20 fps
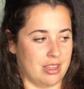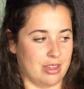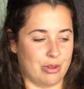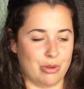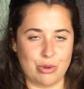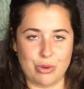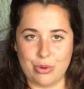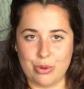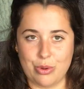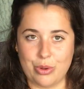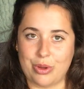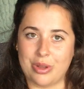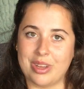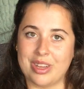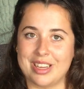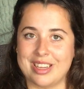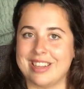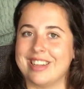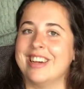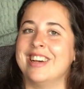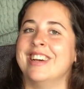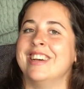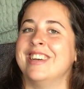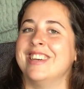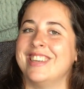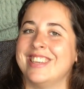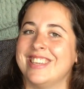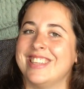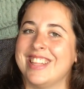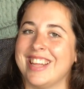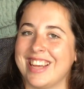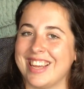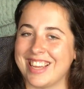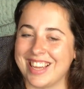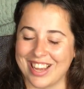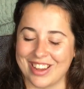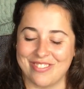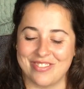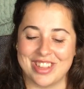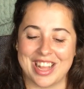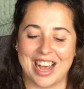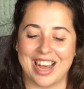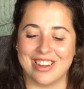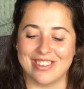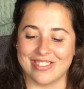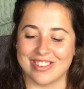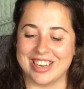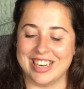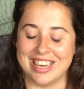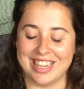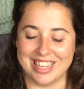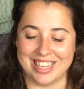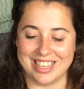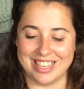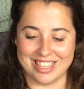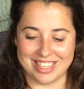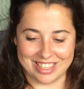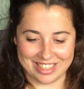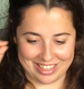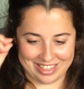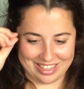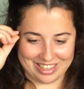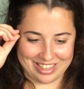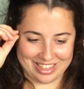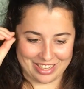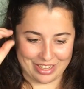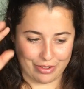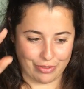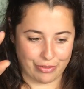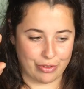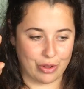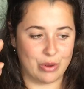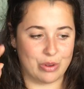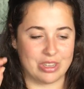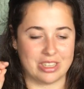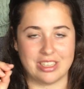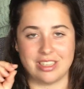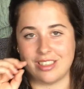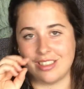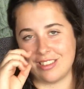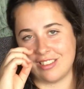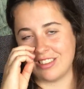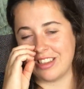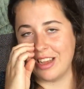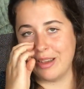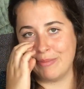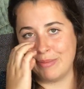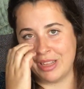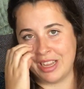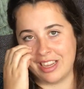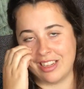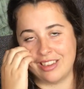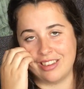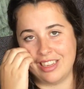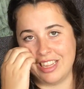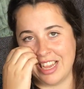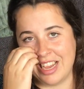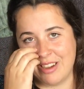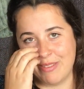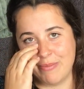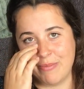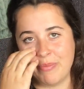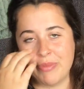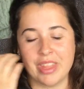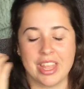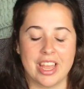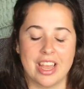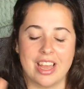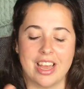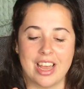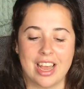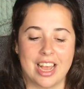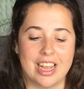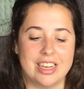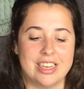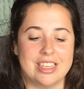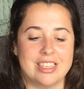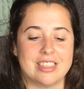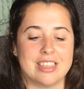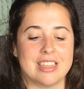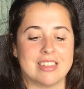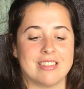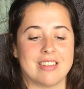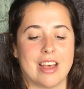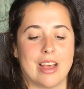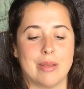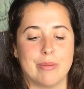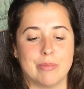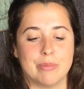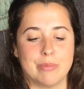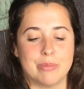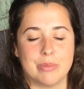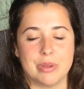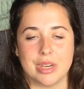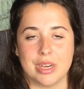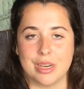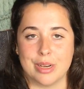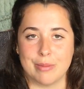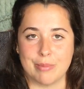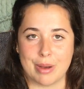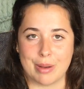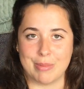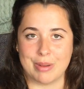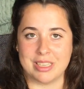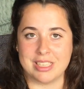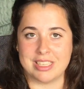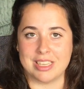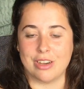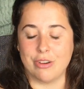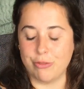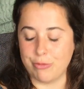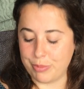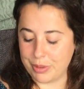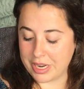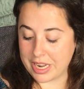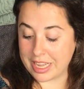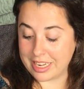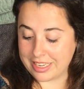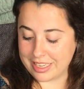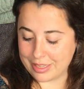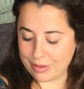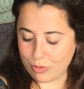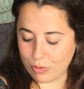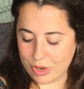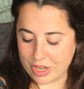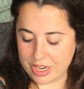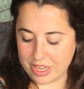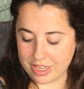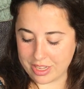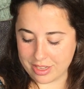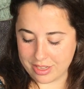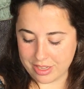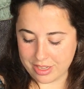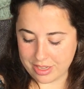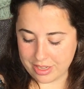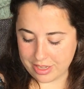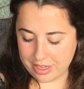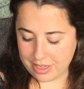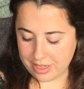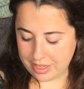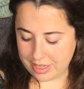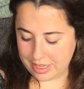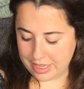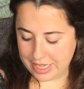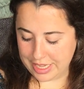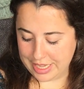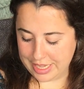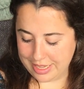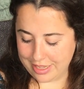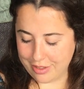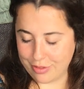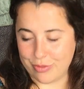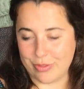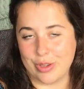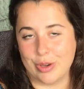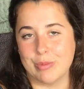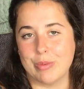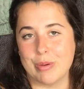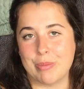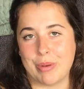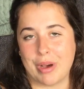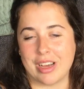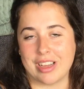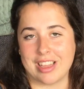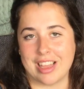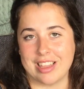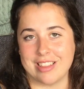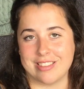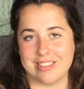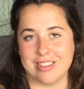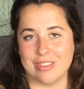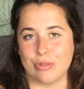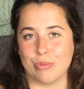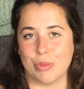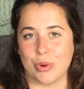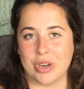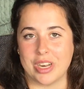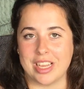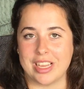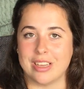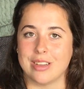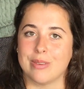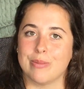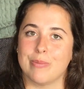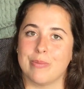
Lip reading: whew, like I'm not really focused. I'm not, yeah. I need that time by myself, but I did want to film a podcast this morning